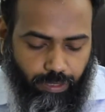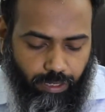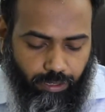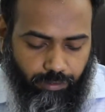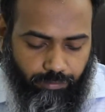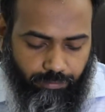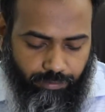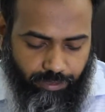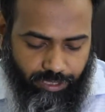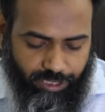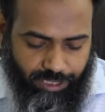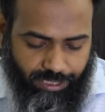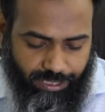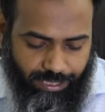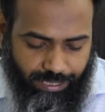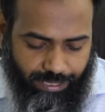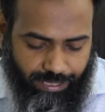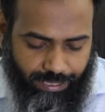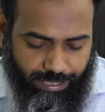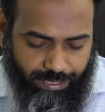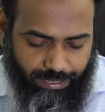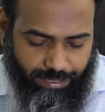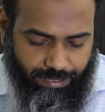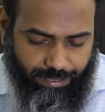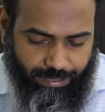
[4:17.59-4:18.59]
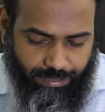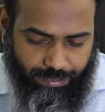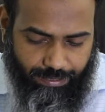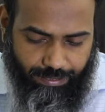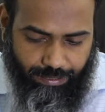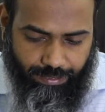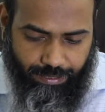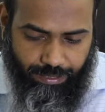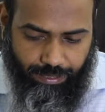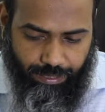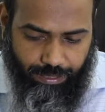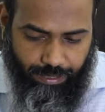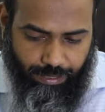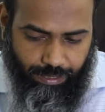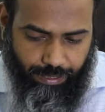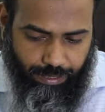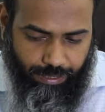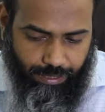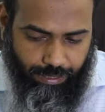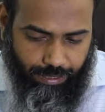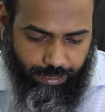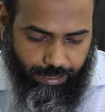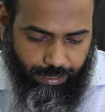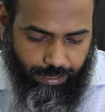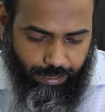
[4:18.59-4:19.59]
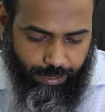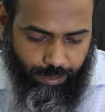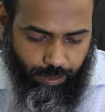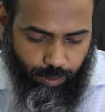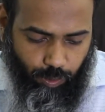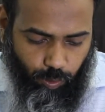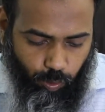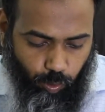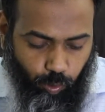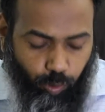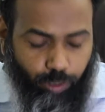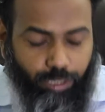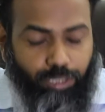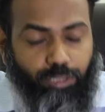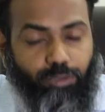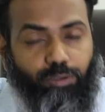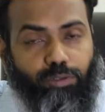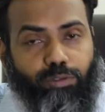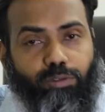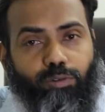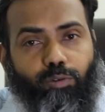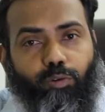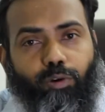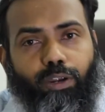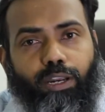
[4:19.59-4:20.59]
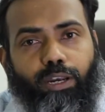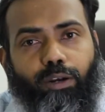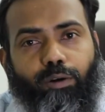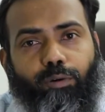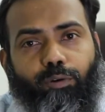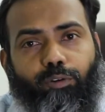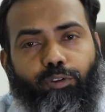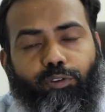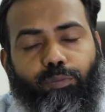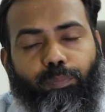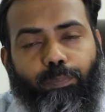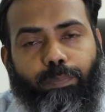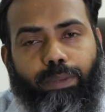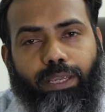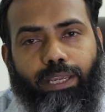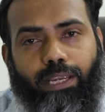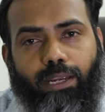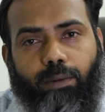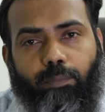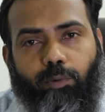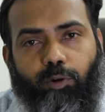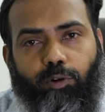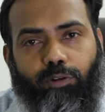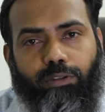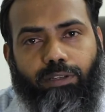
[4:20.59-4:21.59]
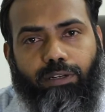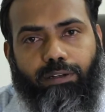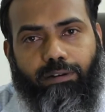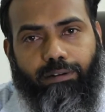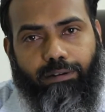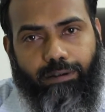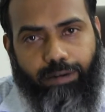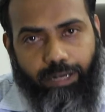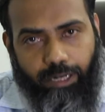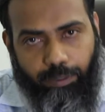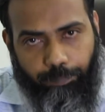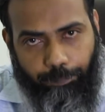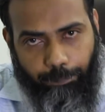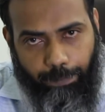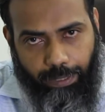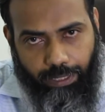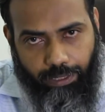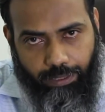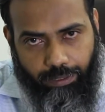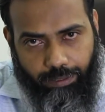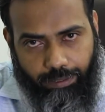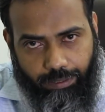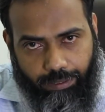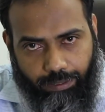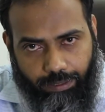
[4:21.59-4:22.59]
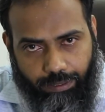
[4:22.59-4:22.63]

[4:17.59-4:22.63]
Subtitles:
First thing is, who is going to speak about the treatment